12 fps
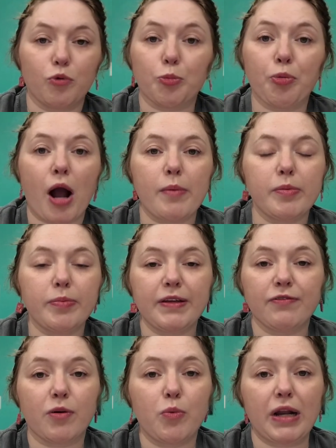were
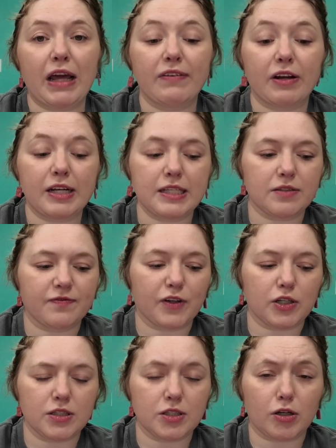probably from when I very
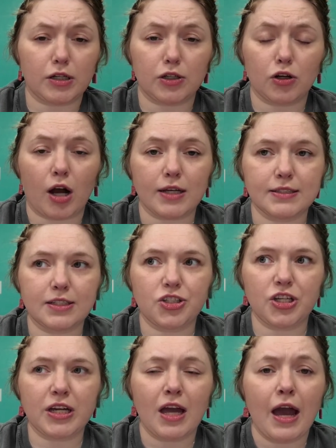first started cross
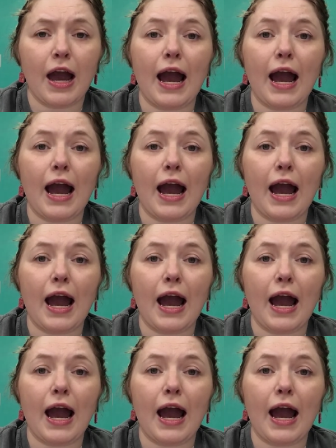stitching,